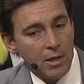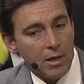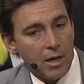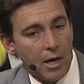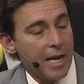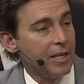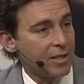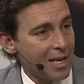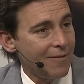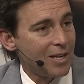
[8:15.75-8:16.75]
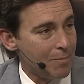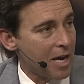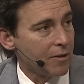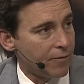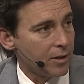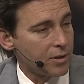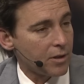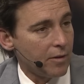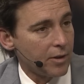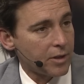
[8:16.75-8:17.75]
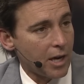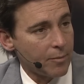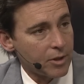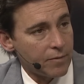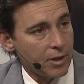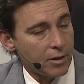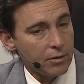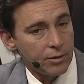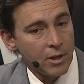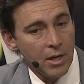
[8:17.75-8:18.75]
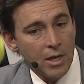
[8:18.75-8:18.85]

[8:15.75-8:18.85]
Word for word: uh, and the safety benefits of autonomous vehicles.